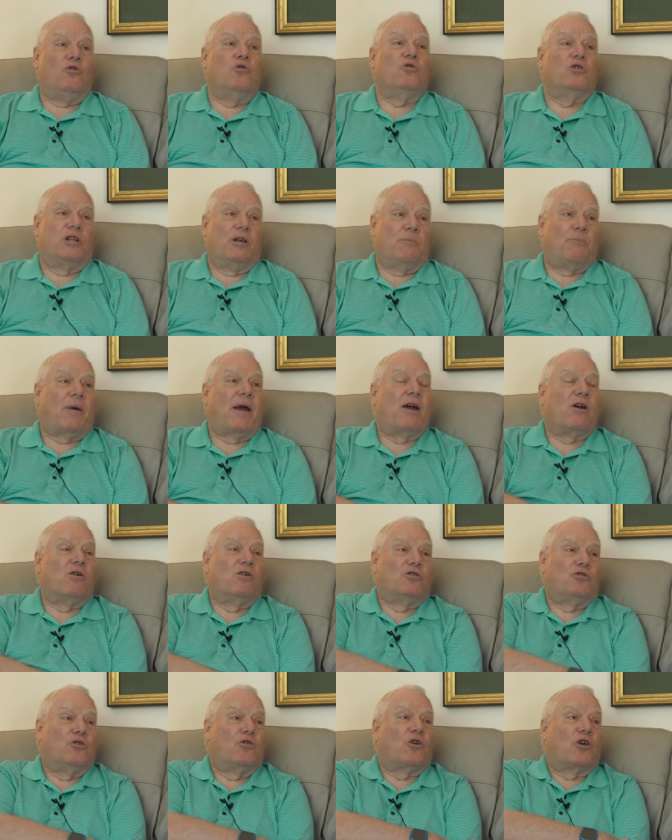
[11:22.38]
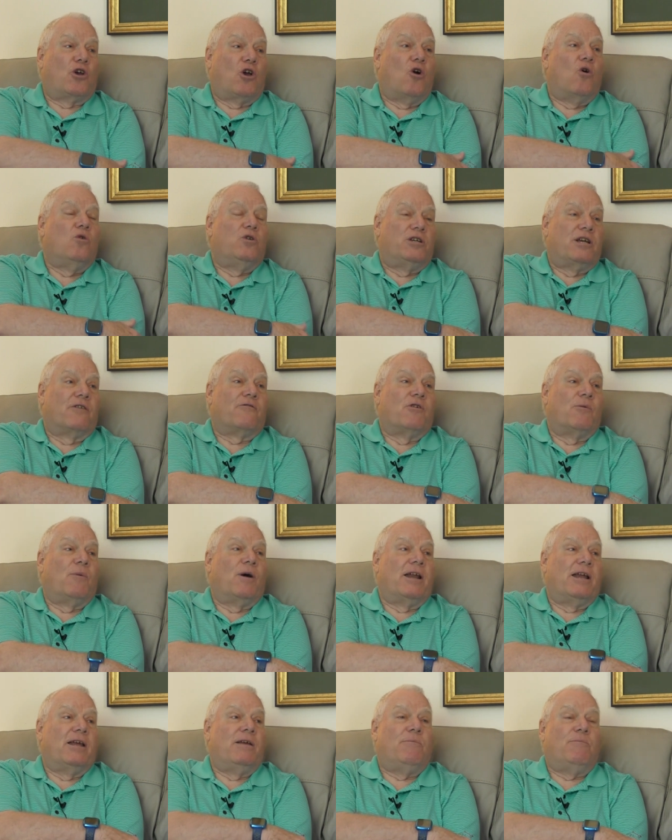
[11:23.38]
Usually, parents or the coach.
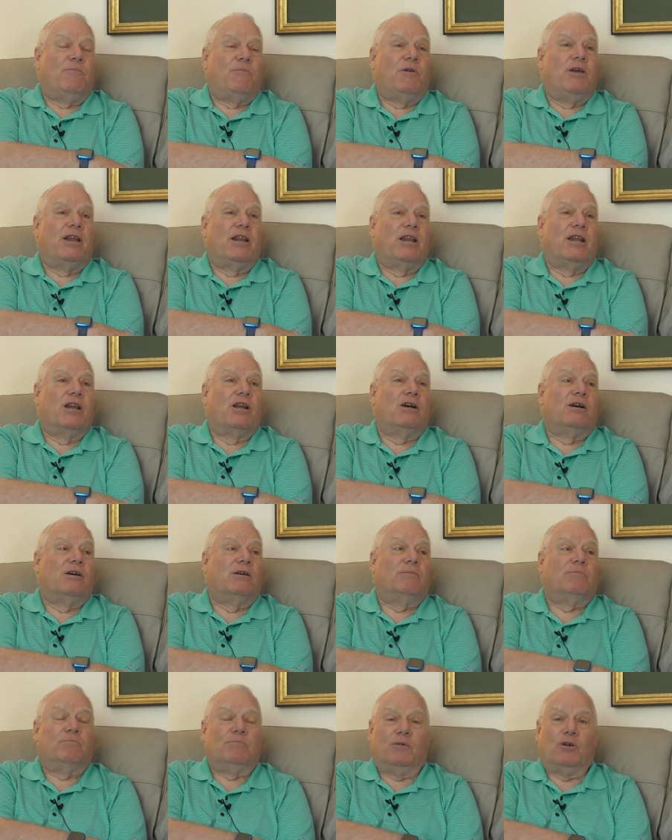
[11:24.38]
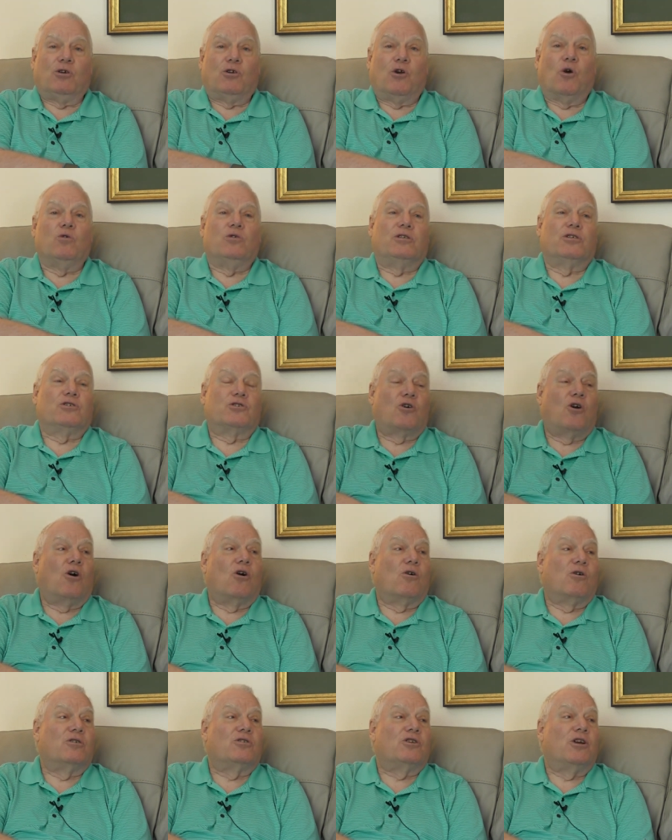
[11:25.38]
Everybody get in a coach's
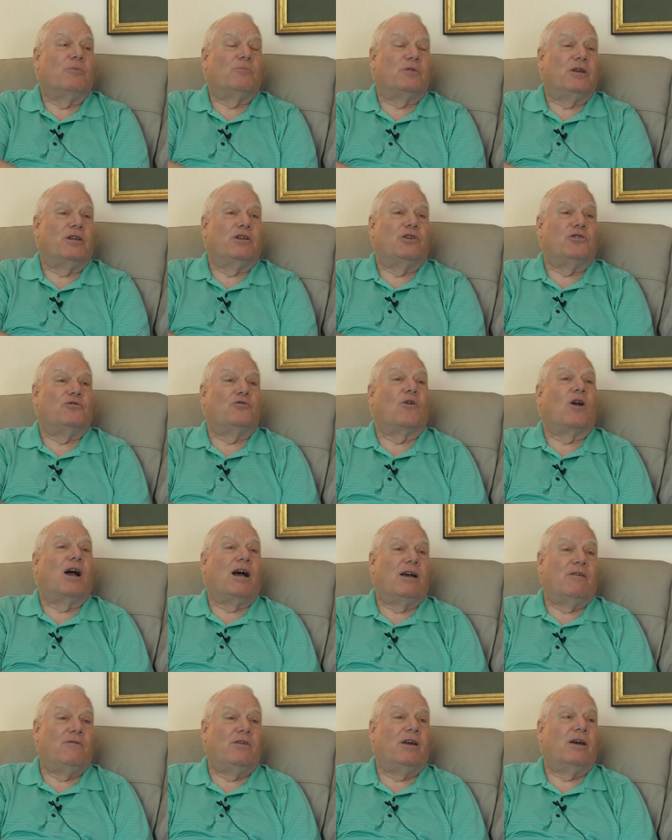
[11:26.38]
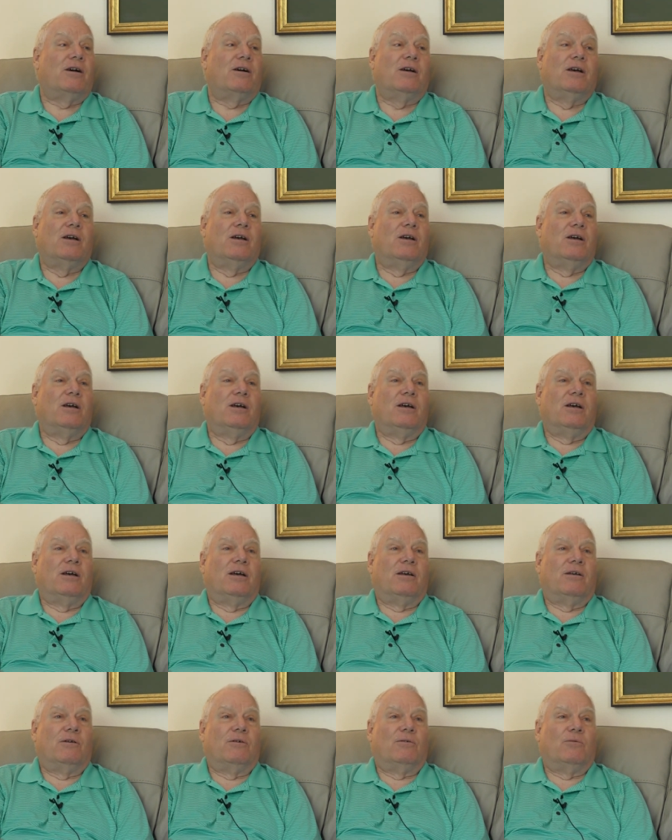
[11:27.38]
car or something and drive. Yeah,
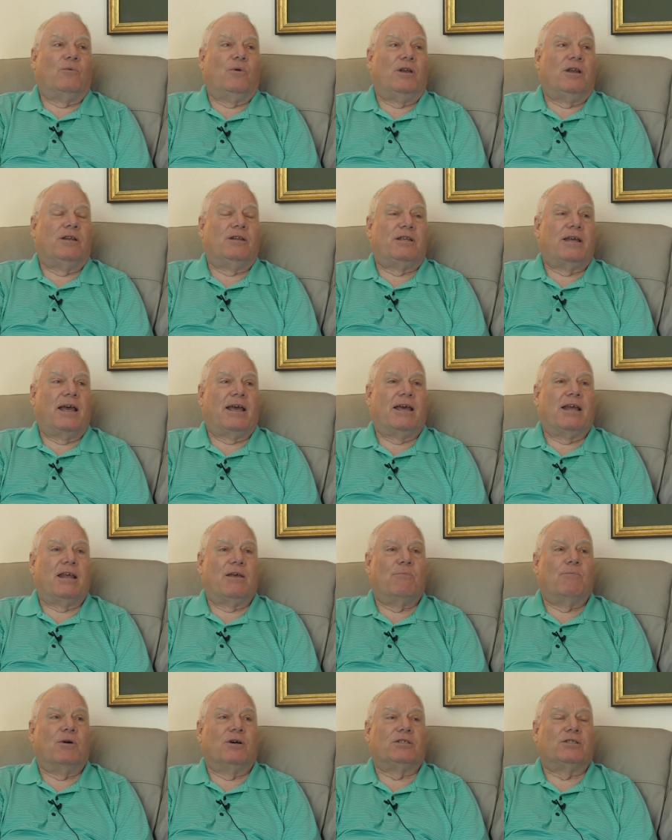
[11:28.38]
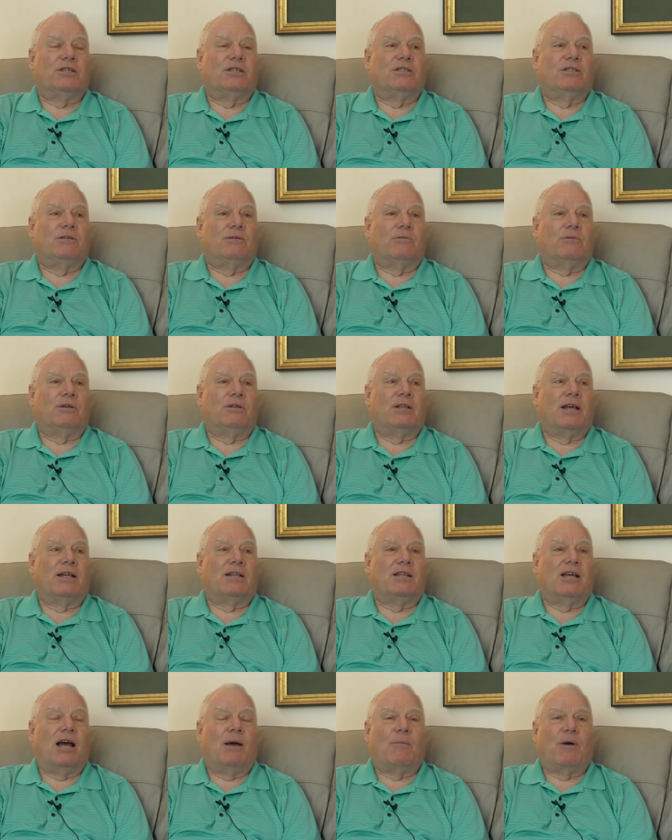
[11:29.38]
we didn't take any buses at
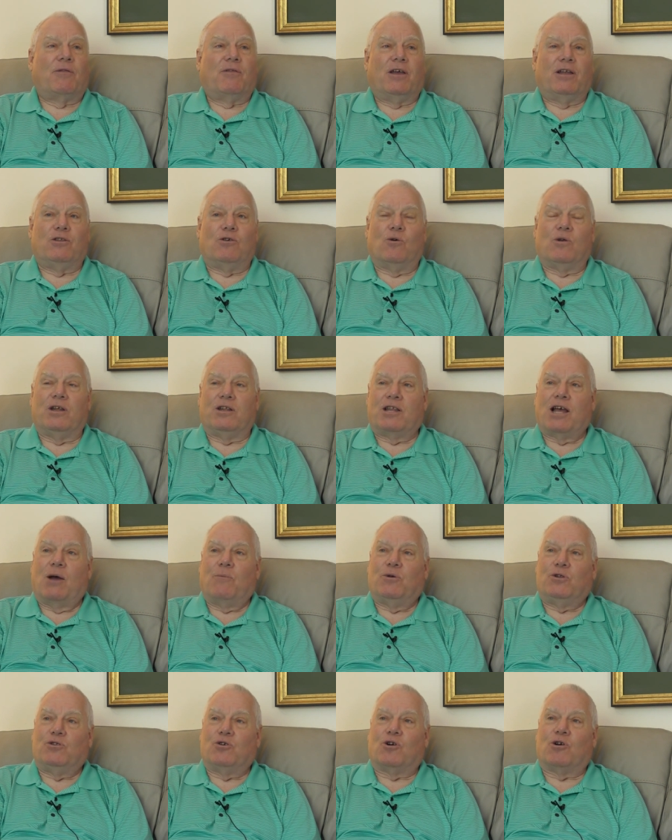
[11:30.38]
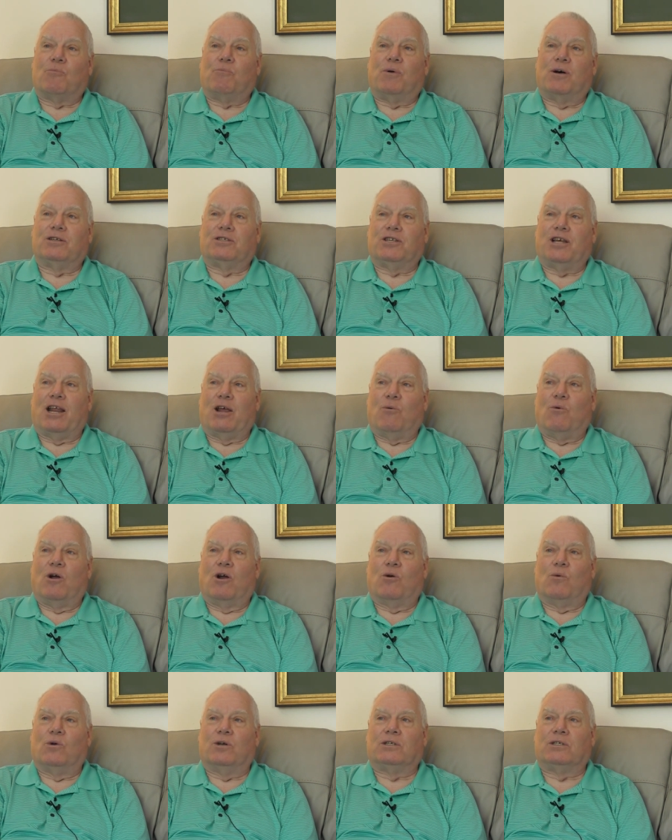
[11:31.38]
that time. I think the only time we took a bus
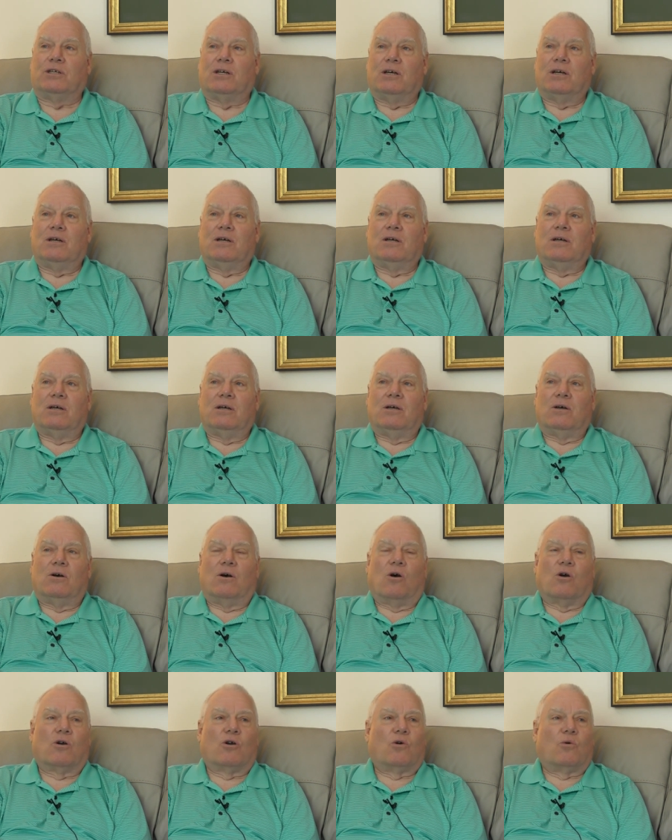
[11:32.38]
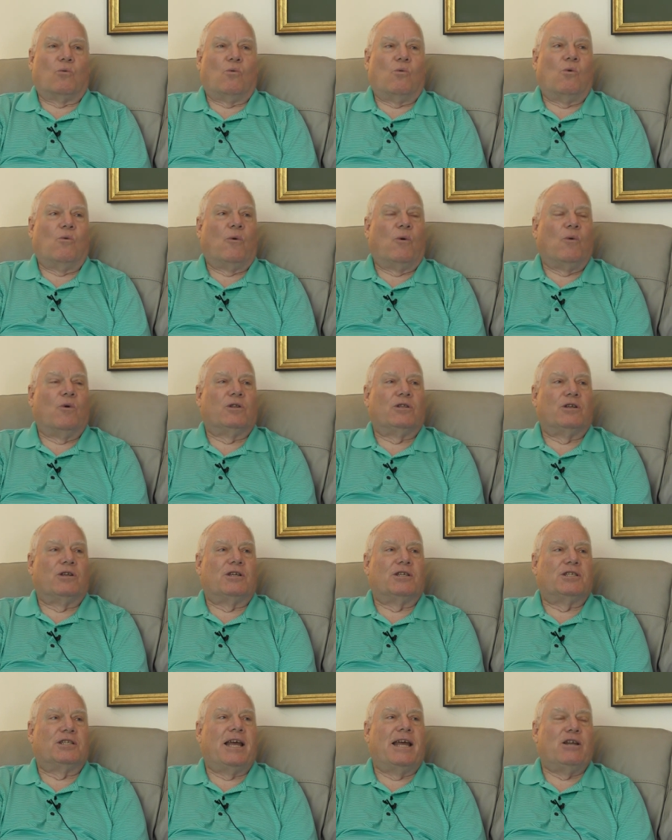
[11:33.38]
anywhere was our when we went to the
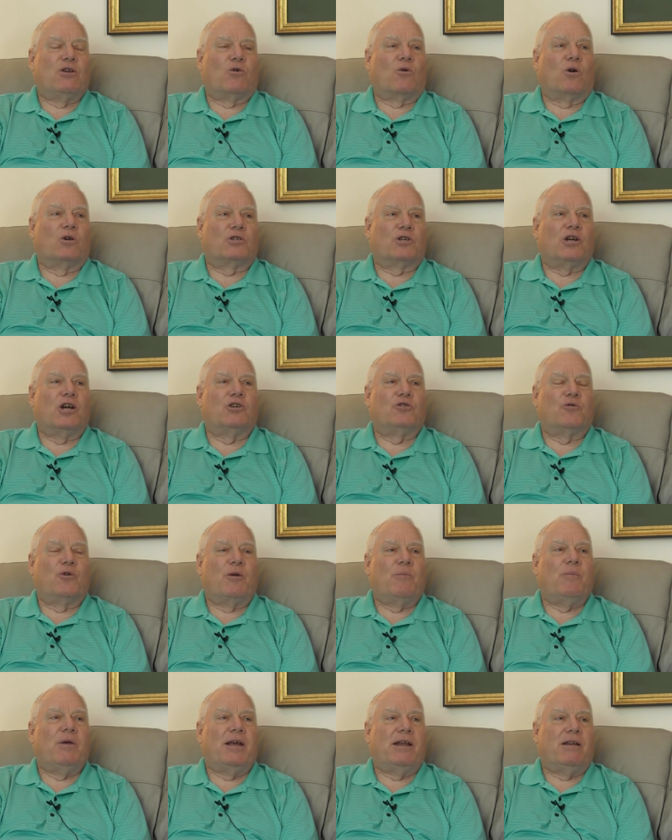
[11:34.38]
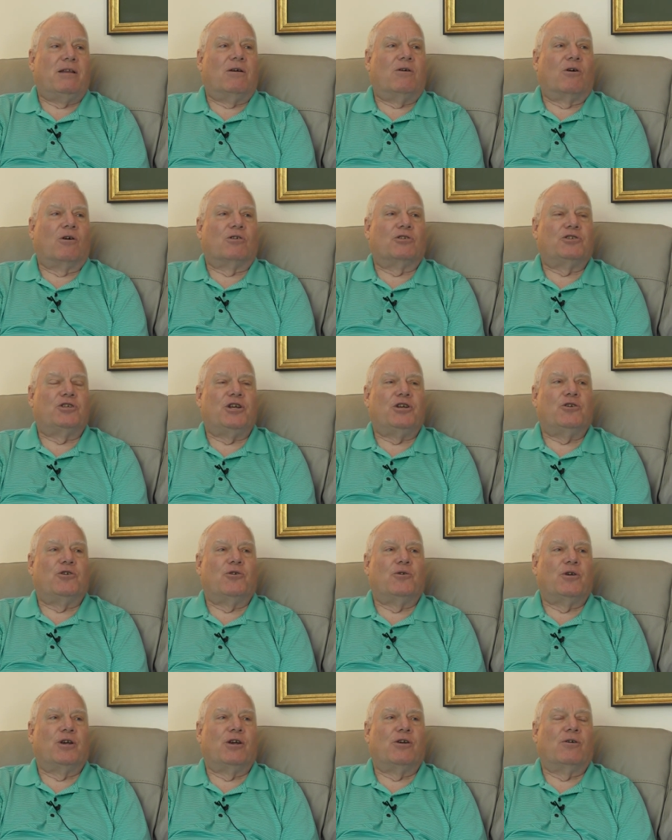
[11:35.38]
state cross country meet our
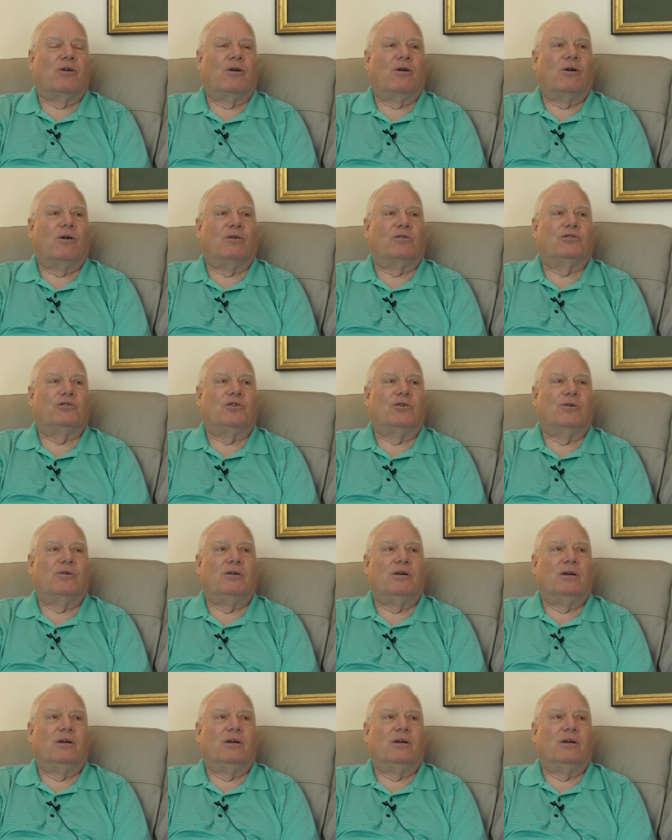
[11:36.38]
senior year. Also,